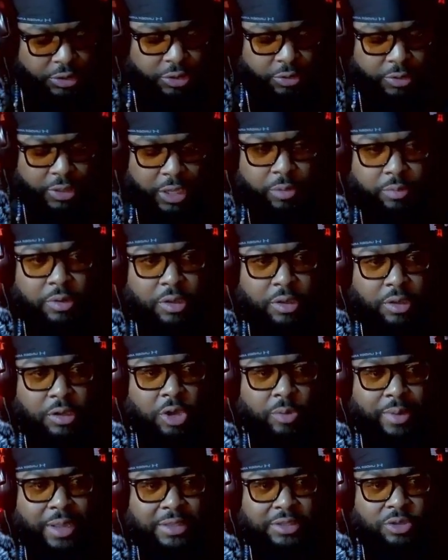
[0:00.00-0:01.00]
So now we're going to
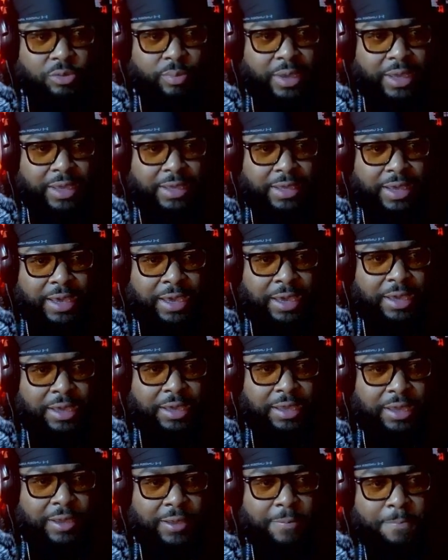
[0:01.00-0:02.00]
go back to bank
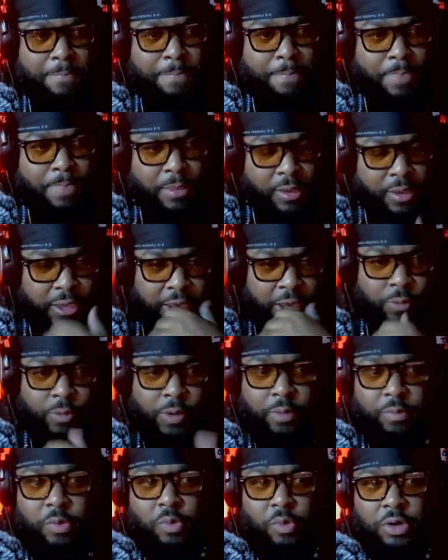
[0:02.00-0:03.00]
A. And
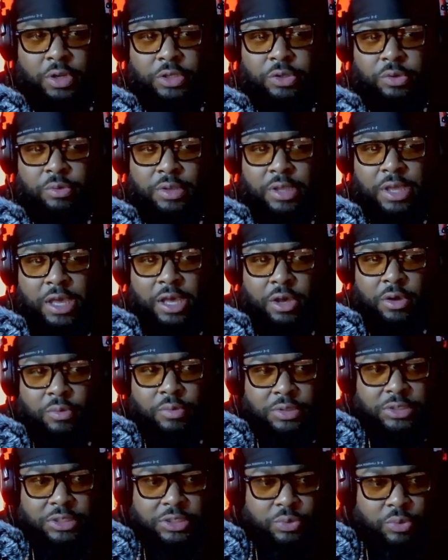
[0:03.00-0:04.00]
what we want to do now,
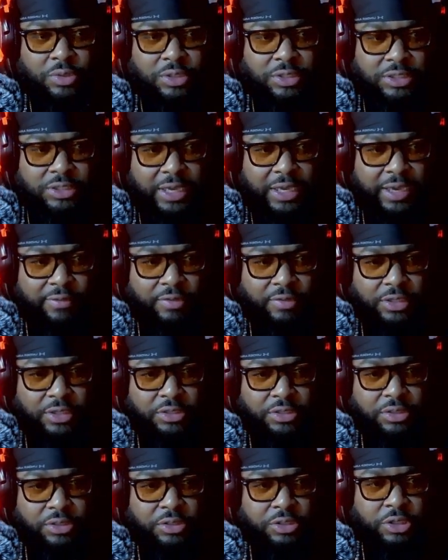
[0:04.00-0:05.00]
we just want to save
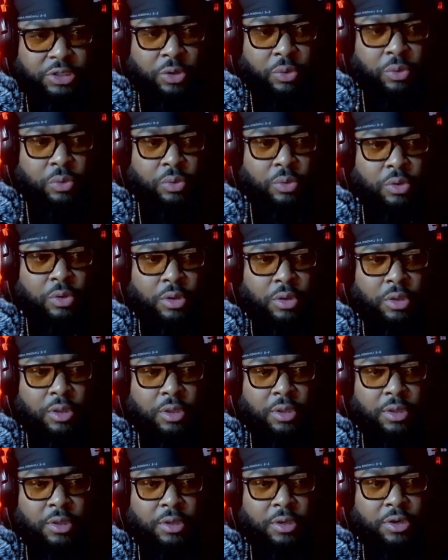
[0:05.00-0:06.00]
this. So
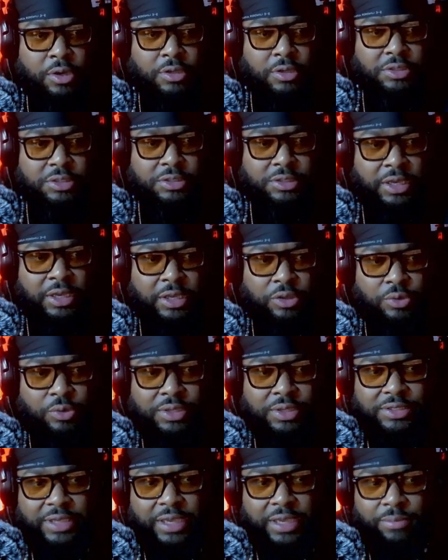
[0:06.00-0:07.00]
here's the thing. You
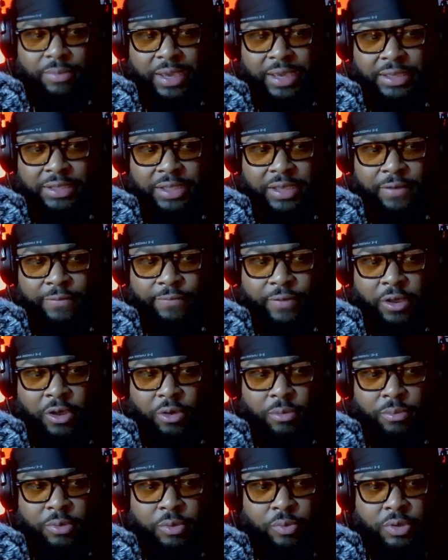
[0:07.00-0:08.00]
can say make
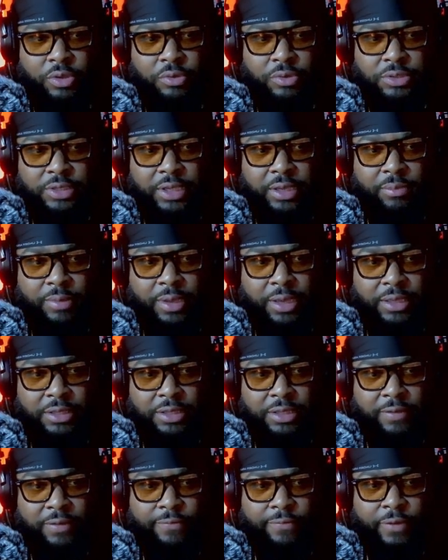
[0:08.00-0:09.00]
default, but when you say make
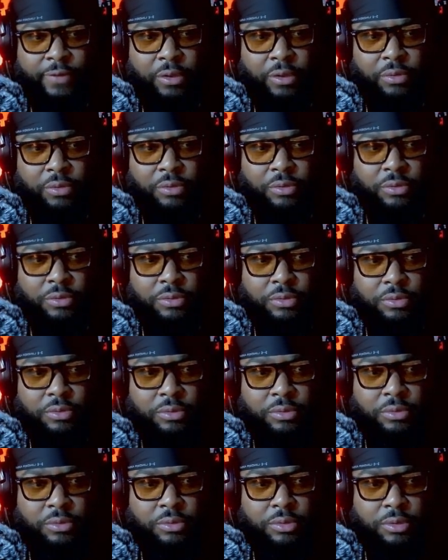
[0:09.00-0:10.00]
default,
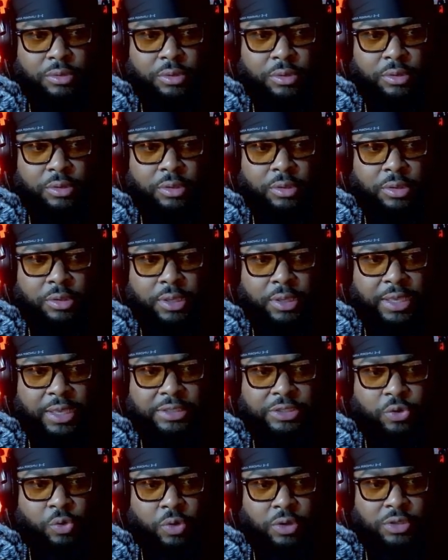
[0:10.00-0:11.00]

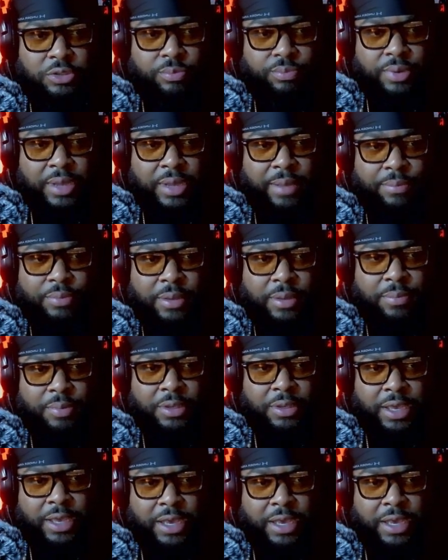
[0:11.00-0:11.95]
it's going to pop up and